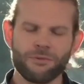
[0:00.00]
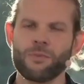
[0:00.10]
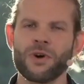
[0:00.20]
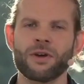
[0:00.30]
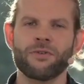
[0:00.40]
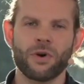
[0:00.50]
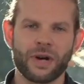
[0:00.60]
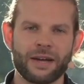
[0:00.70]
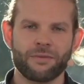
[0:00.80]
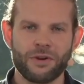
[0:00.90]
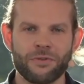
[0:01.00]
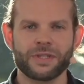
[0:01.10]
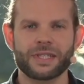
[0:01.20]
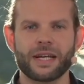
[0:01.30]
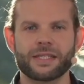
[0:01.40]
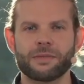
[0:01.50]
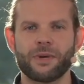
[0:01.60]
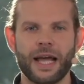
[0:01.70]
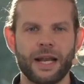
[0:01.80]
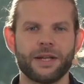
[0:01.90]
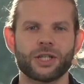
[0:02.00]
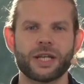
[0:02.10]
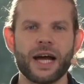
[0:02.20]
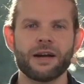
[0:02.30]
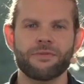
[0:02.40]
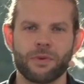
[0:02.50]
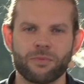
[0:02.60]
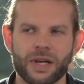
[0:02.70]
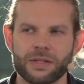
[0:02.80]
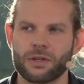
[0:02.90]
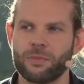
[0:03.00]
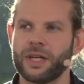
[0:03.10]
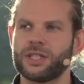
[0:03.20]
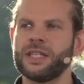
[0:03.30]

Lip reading: from one of our reference customer, Elena Schneider from Transcommerz.